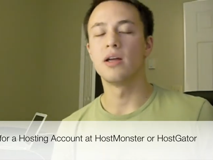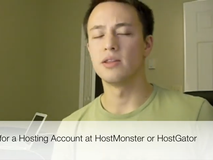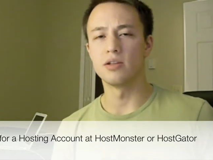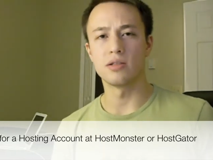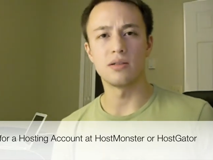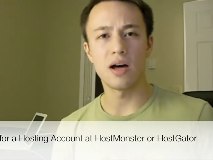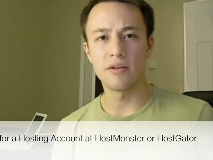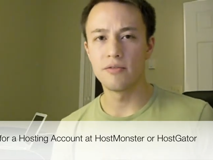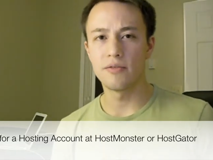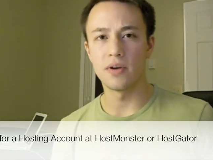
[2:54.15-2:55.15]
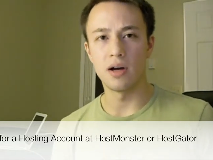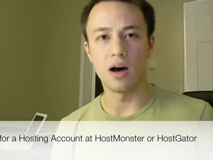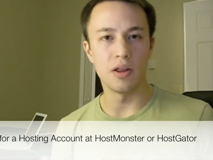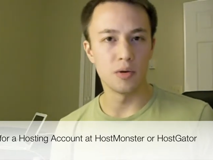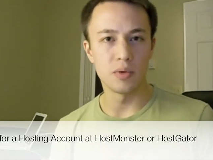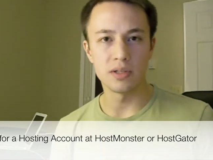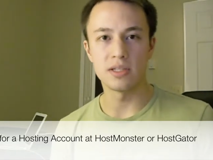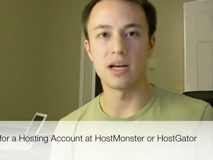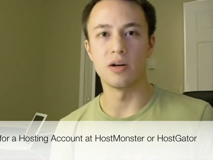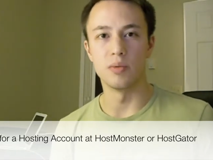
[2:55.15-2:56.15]
There's a lot of other ones
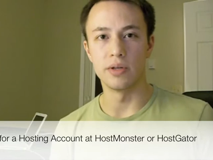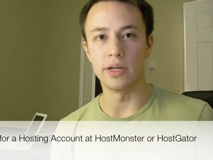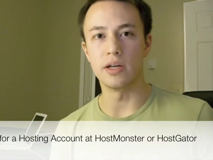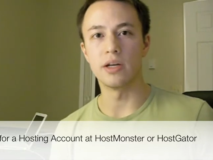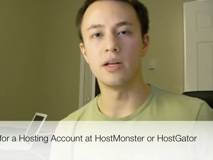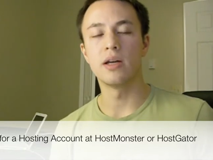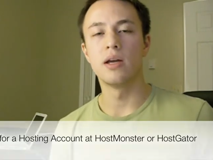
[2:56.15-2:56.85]
that are really good